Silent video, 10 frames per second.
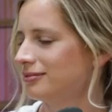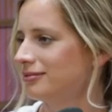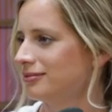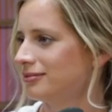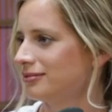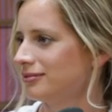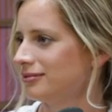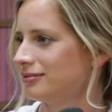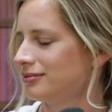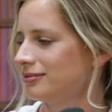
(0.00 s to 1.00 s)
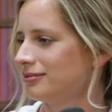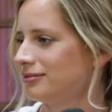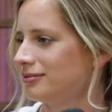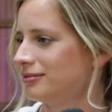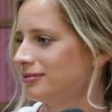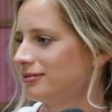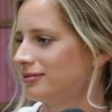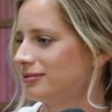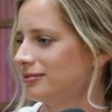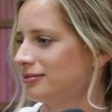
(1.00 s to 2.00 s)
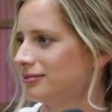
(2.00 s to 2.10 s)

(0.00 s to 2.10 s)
No words are spoken by the person on screen.